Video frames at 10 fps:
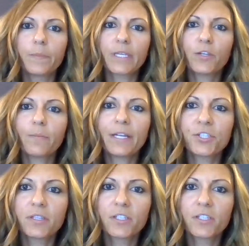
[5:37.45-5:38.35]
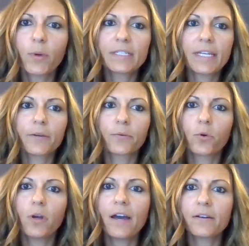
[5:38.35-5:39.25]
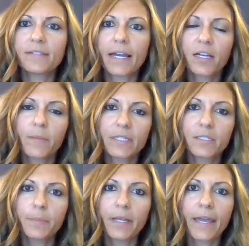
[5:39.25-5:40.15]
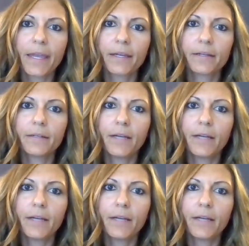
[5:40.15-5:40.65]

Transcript: but you mentioned the 20-day rule. How does that come into play?